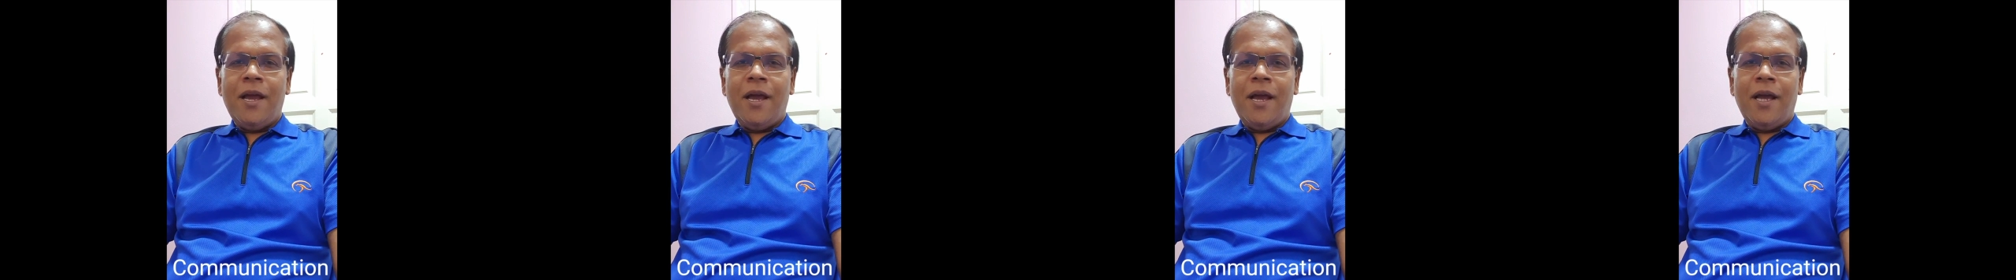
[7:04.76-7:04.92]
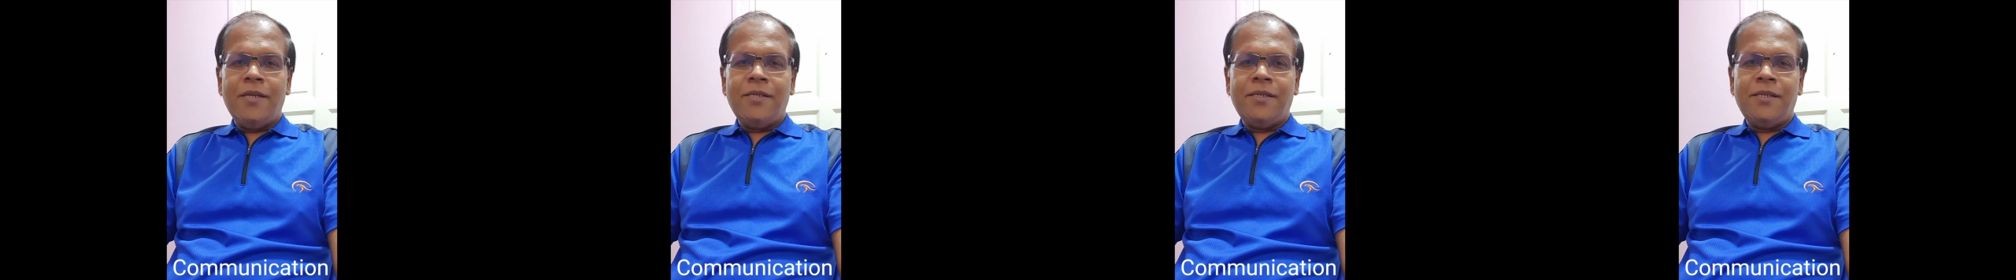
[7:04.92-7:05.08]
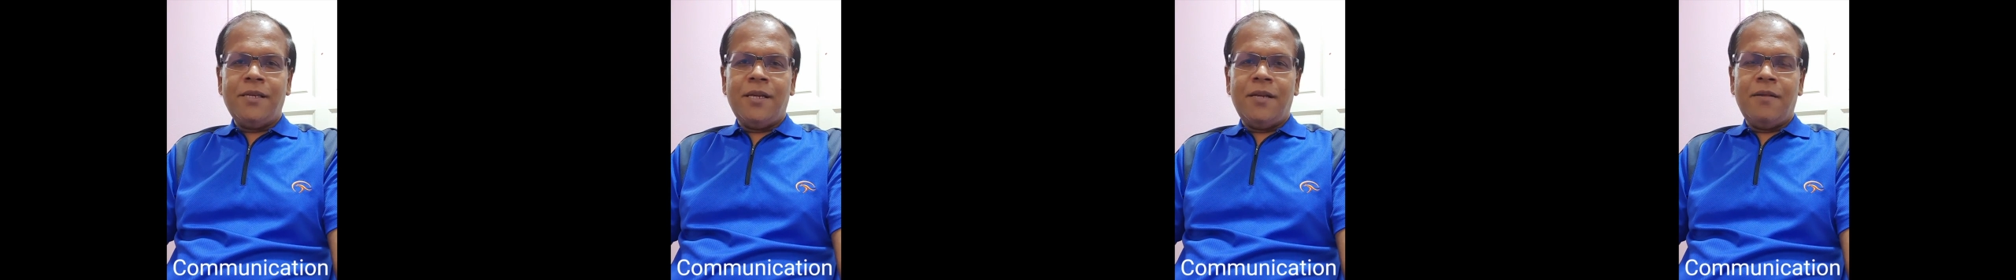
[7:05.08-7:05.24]

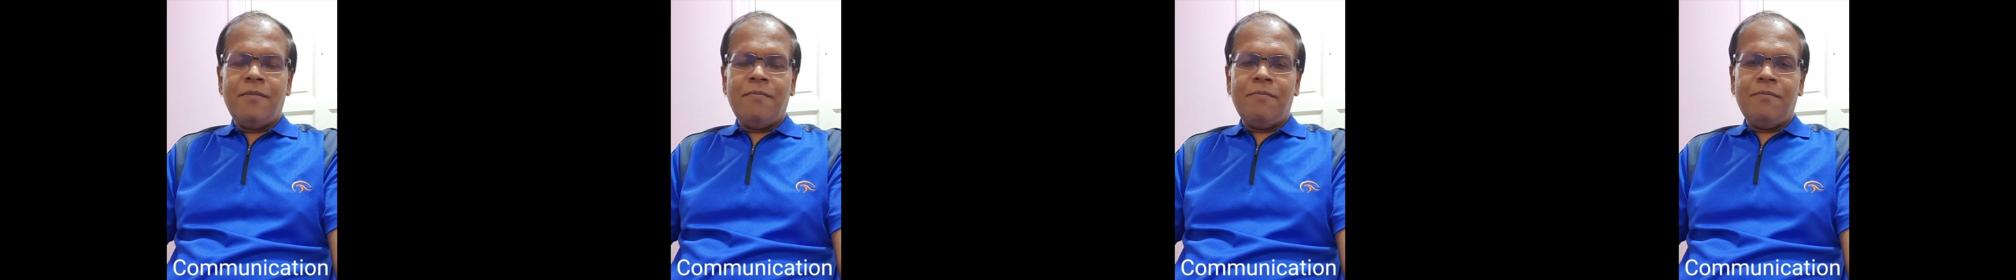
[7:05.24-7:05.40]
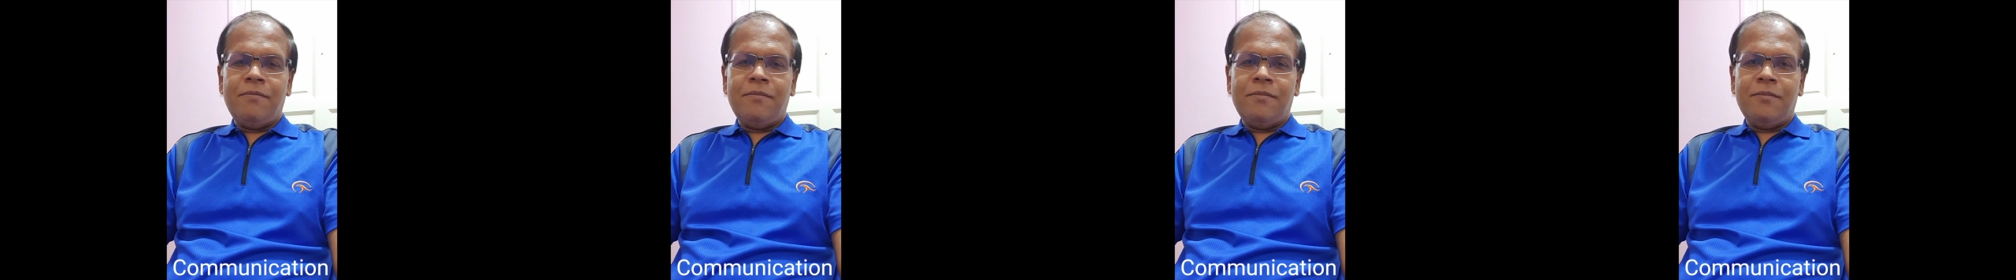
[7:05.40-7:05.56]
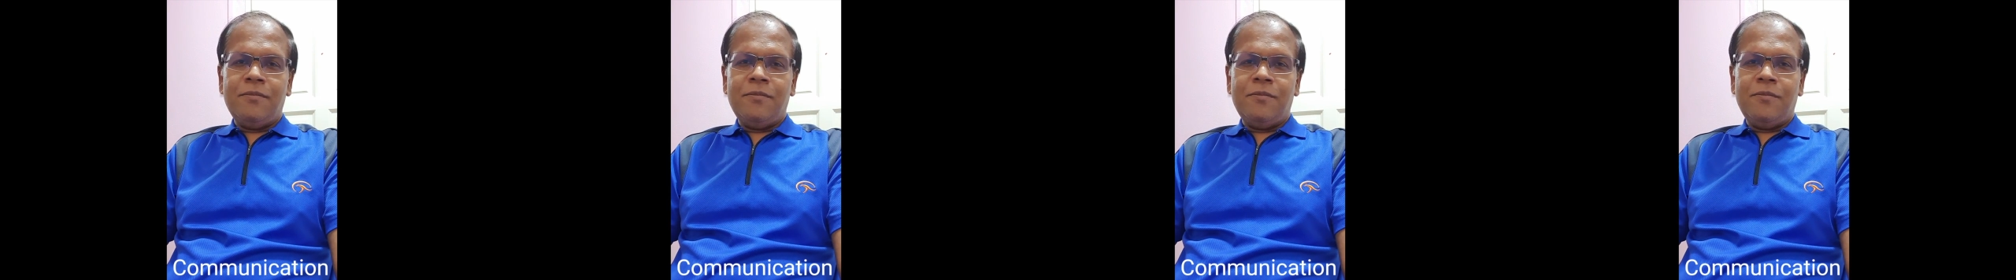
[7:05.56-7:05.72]
I said,
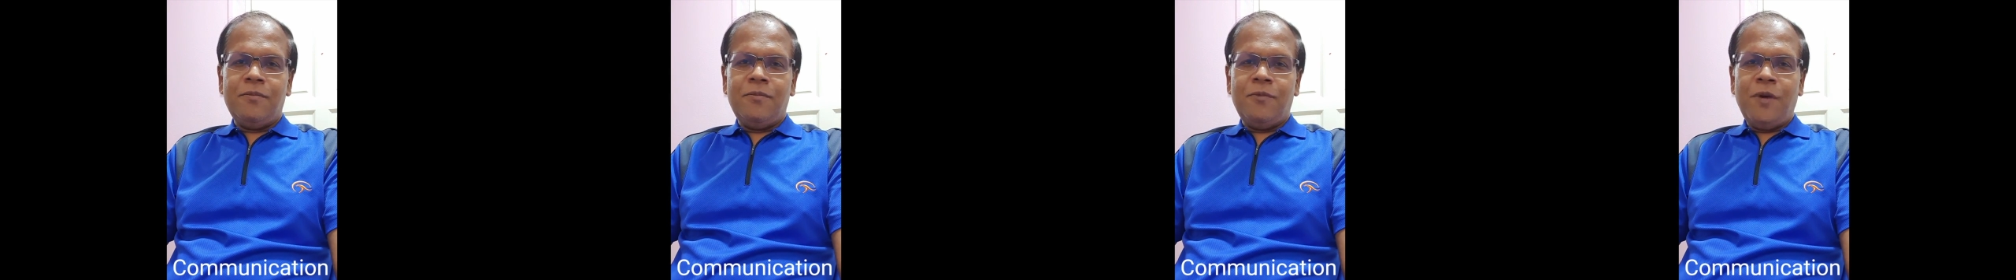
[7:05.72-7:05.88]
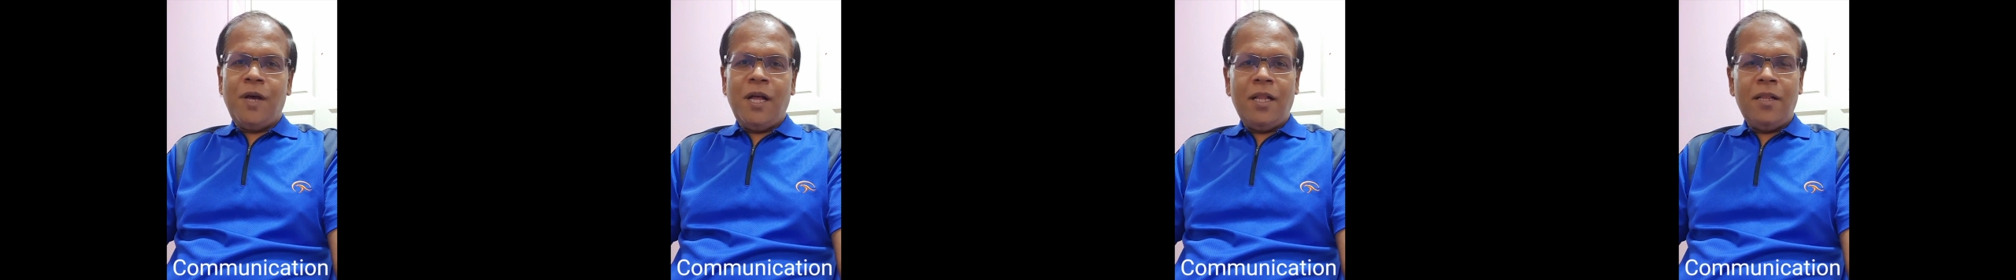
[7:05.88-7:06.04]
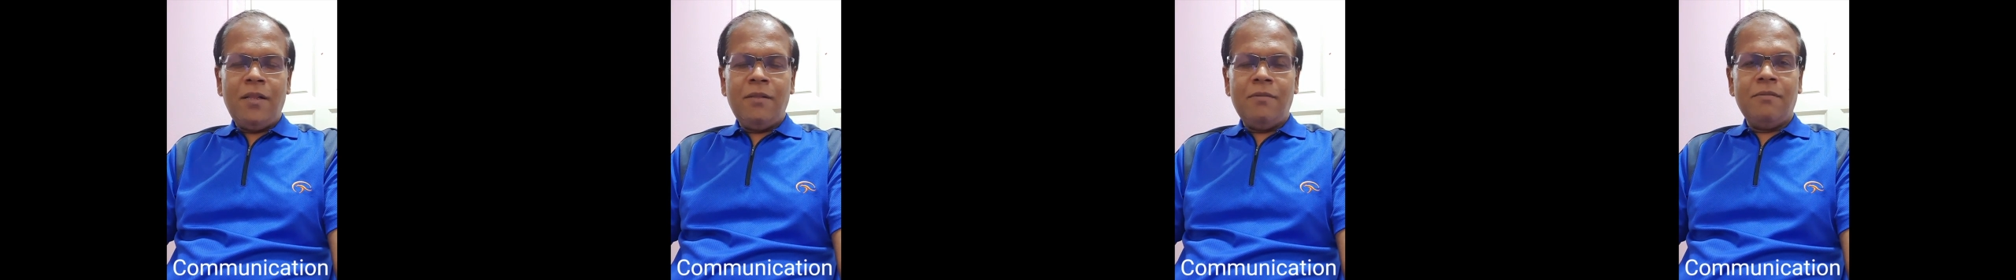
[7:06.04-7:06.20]

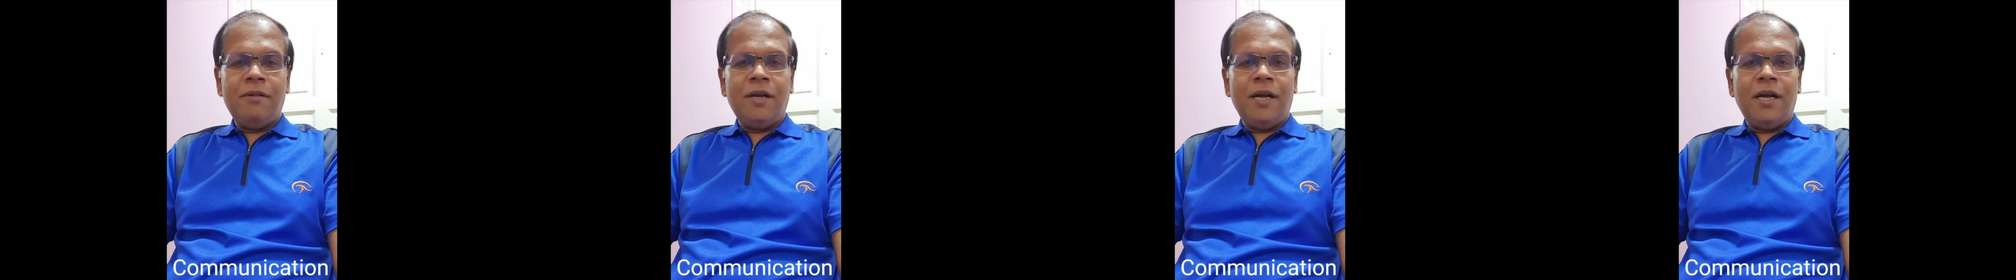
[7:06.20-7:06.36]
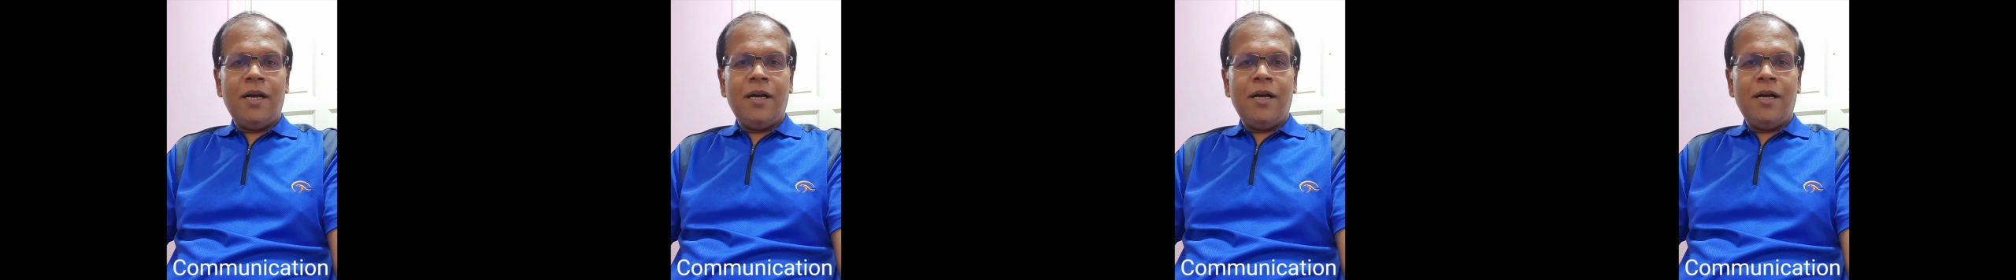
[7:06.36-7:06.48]
well,